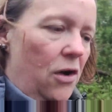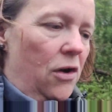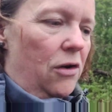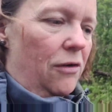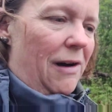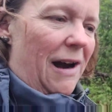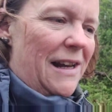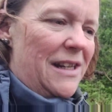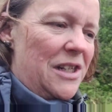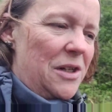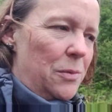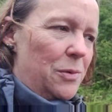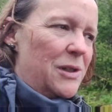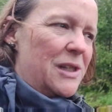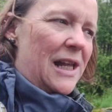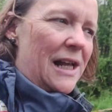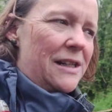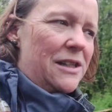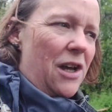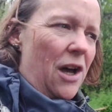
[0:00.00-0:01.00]
or actually was
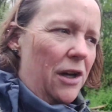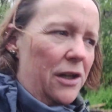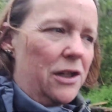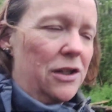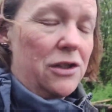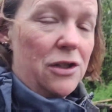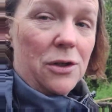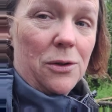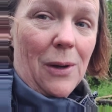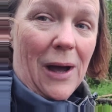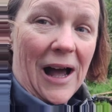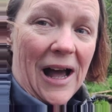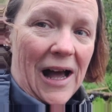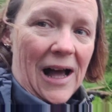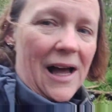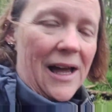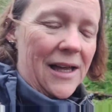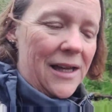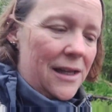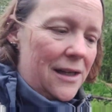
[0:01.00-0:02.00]
that target too
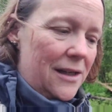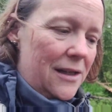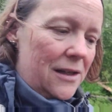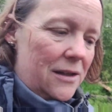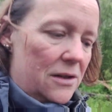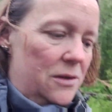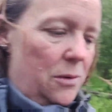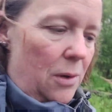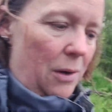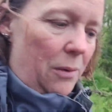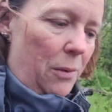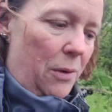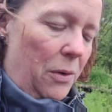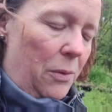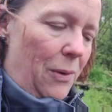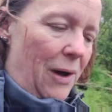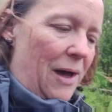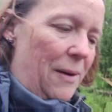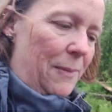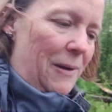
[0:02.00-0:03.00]
high? Do I want to
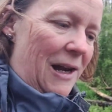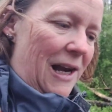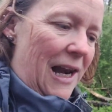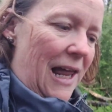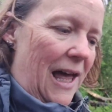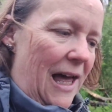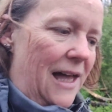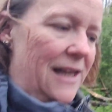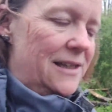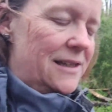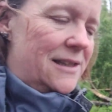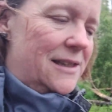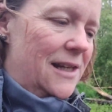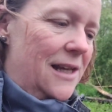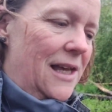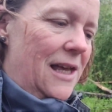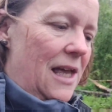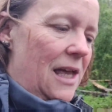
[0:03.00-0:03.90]
weigh a bit less?